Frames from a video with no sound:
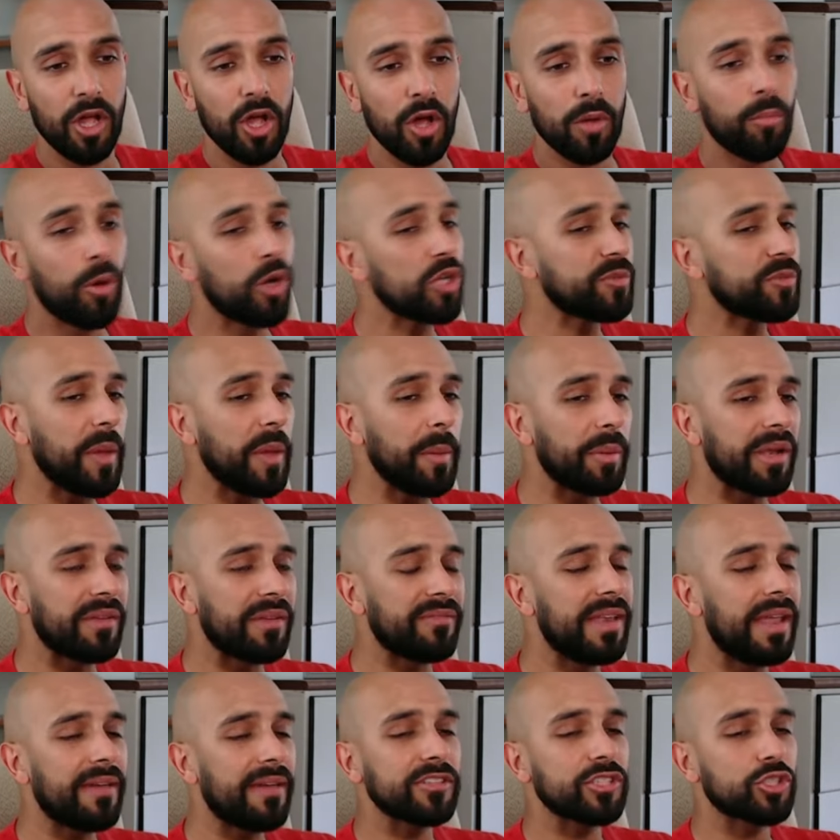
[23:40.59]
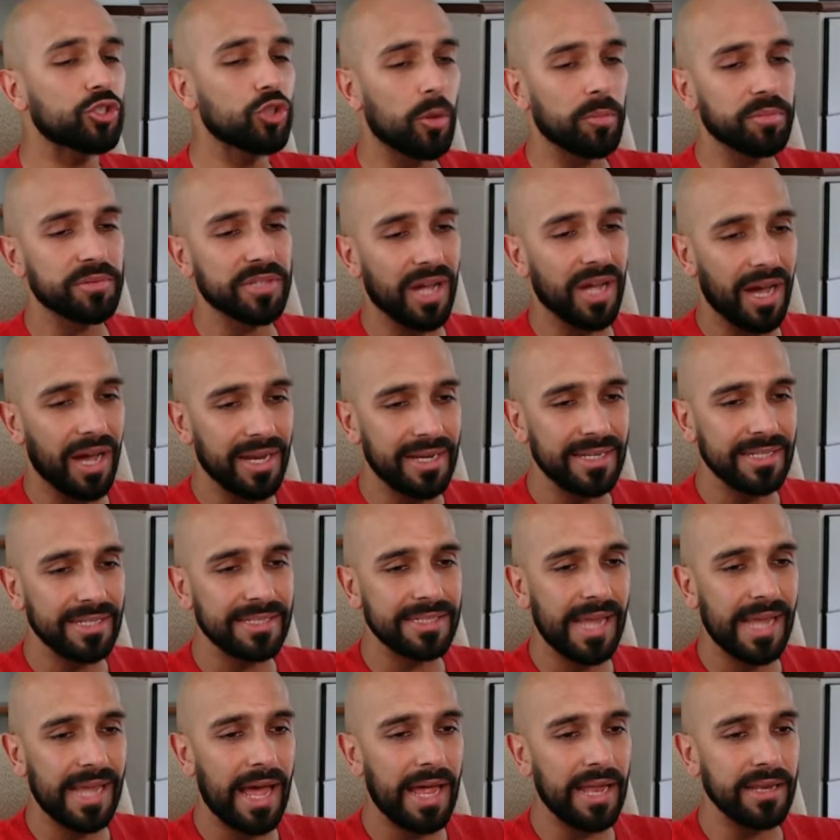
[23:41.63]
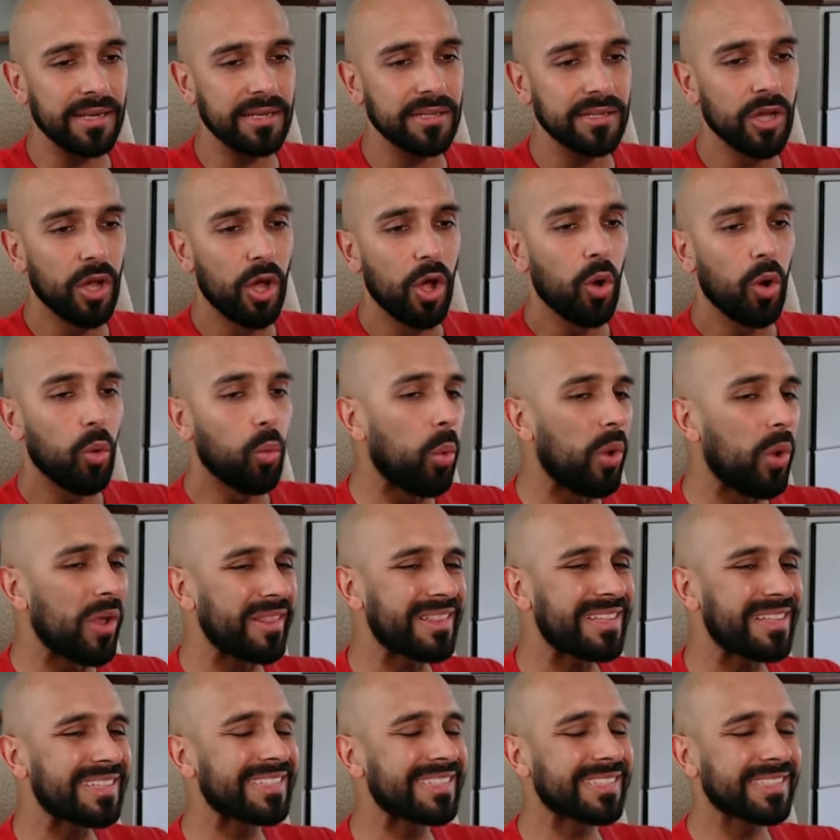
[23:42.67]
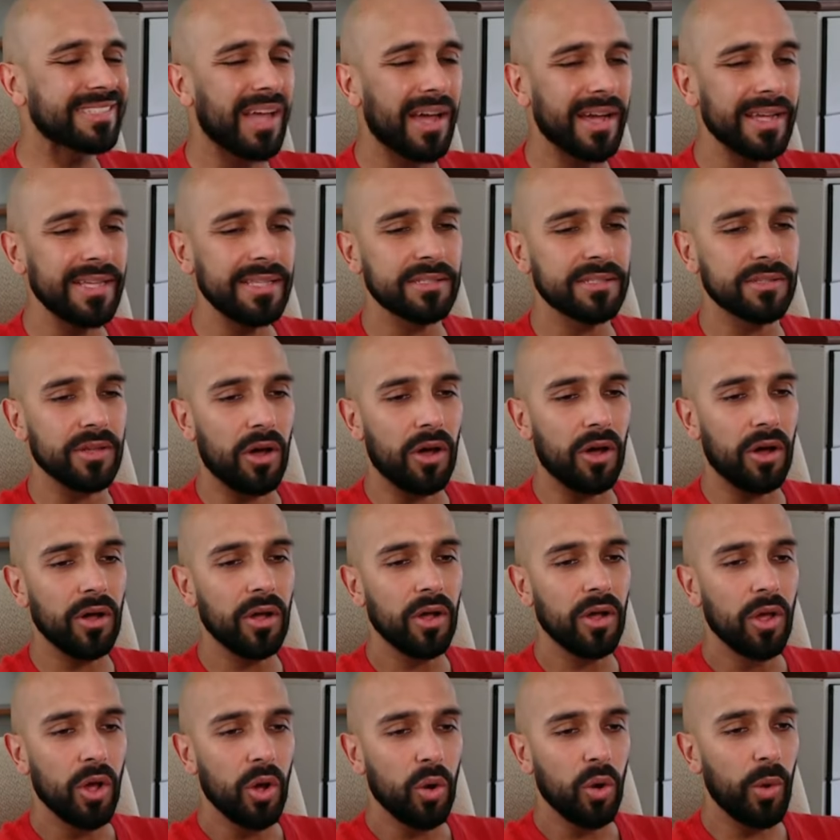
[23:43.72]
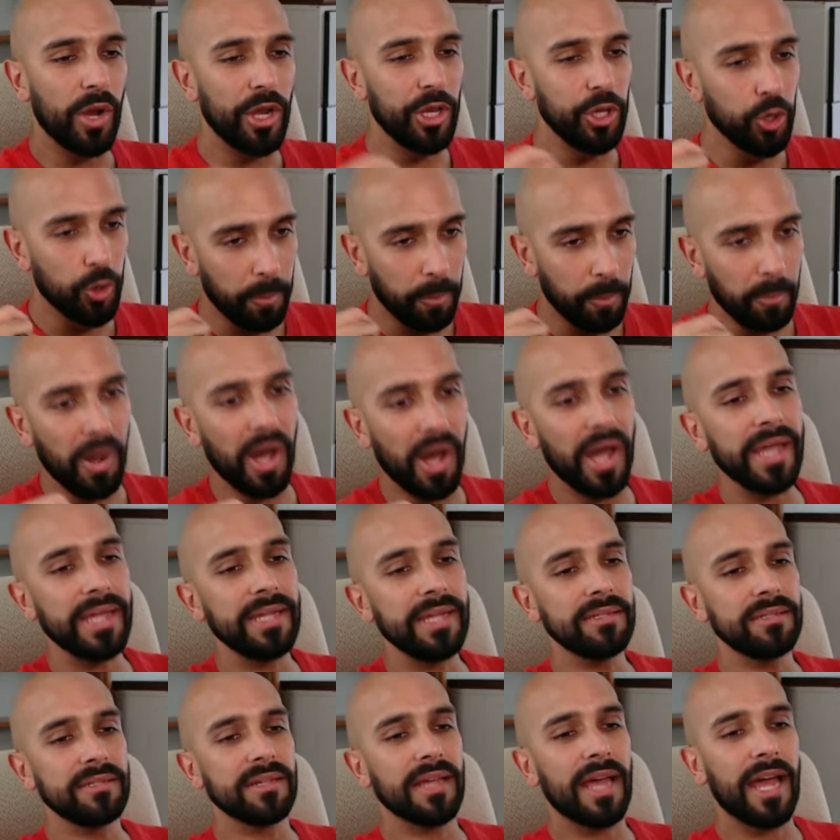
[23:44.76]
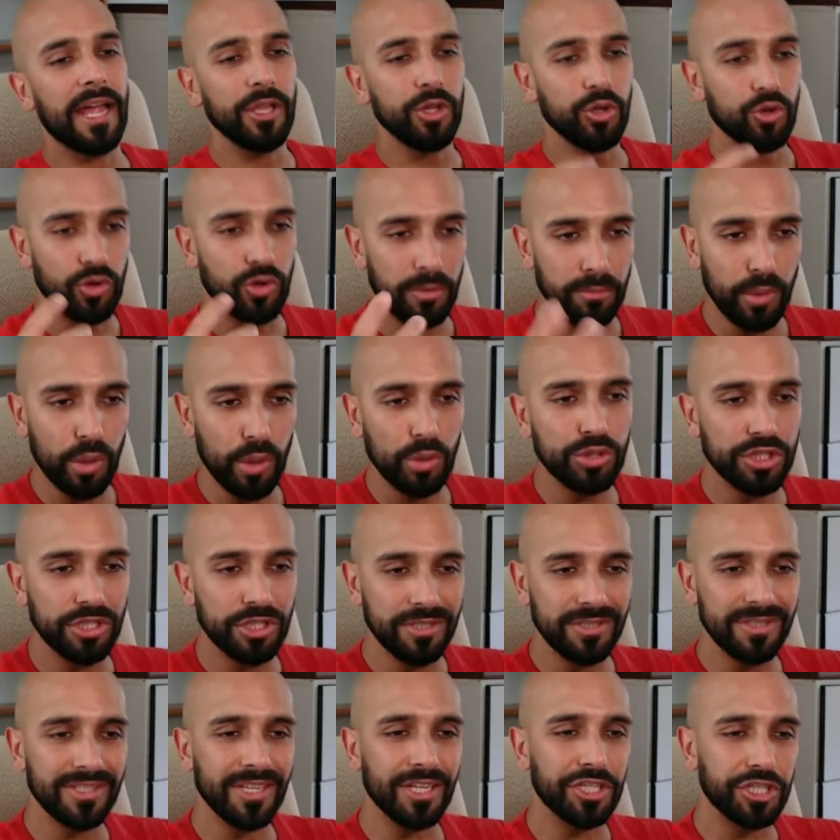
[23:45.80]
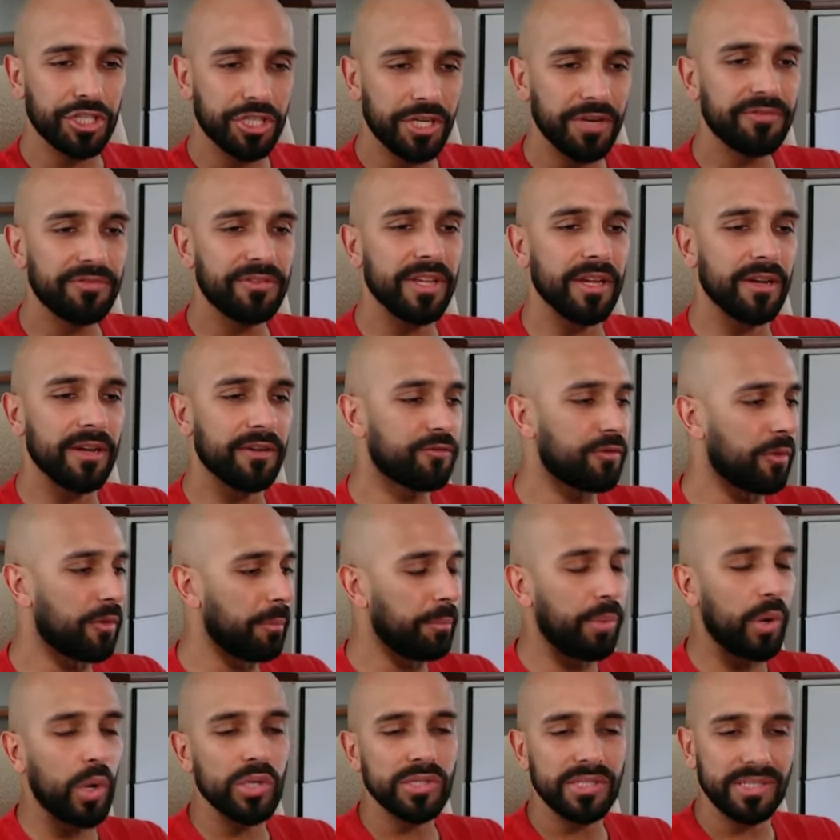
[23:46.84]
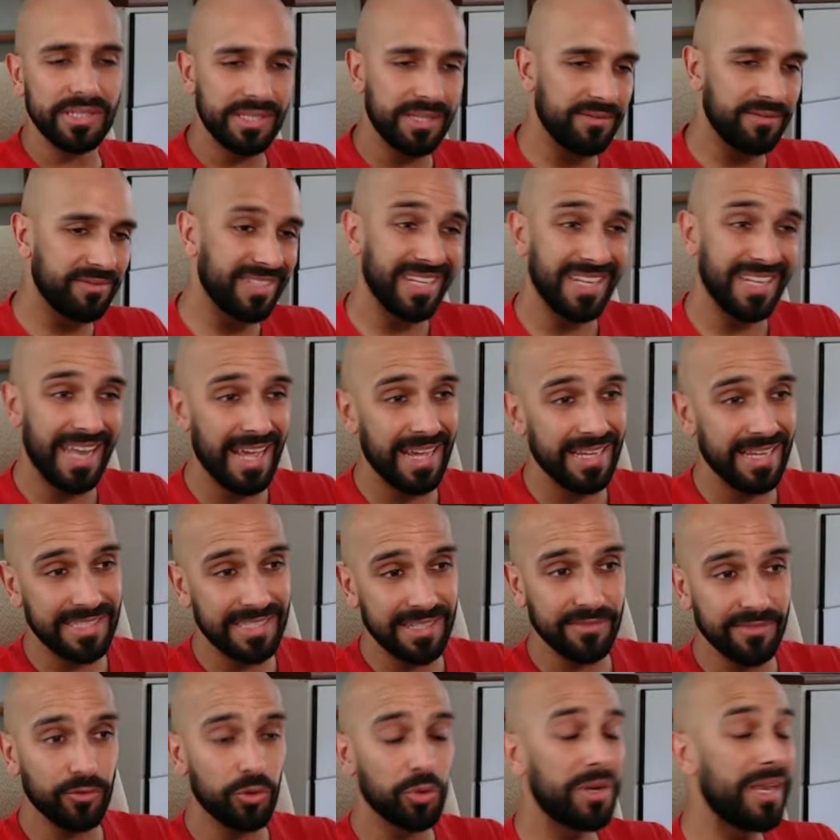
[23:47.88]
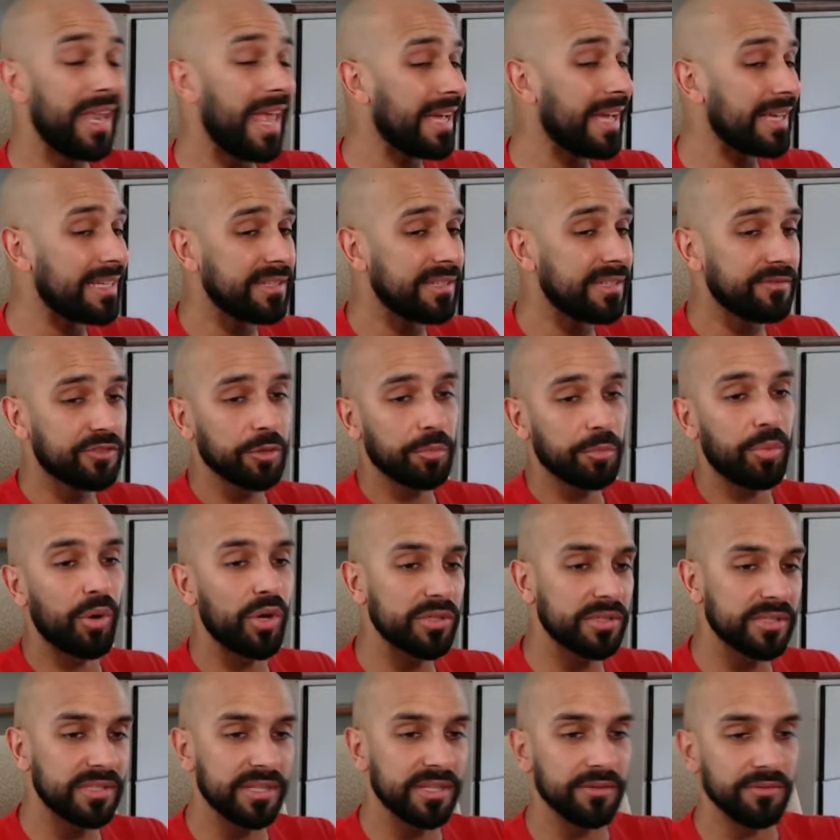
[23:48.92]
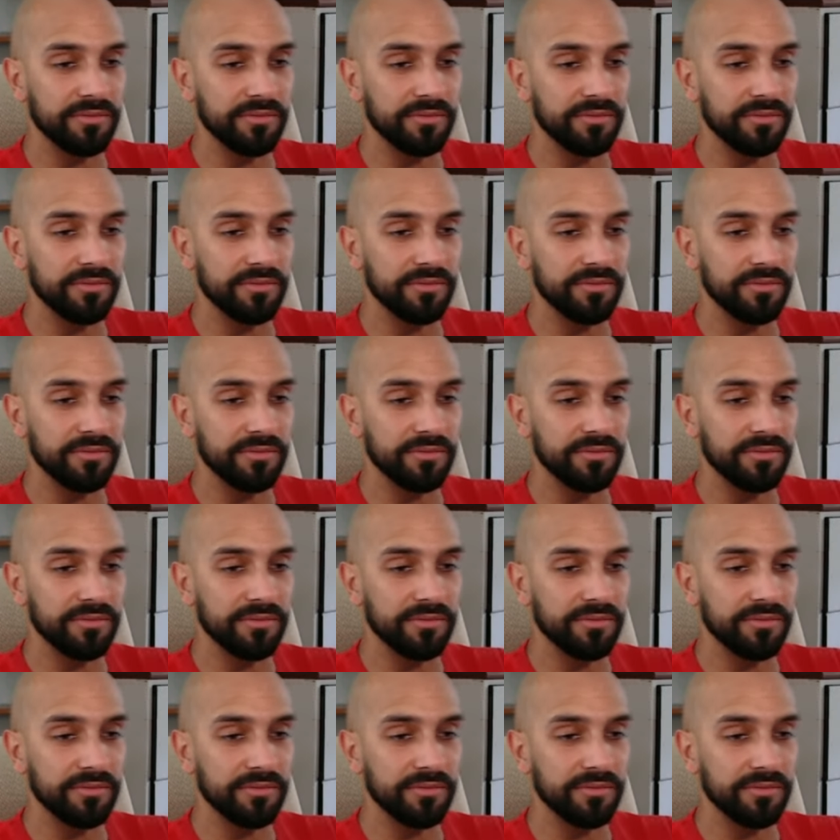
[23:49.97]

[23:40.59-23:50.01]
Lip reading: Most people have never stopped to understand what the signs are when your mind and your emotions are shifting from positive to negative or negative to positive.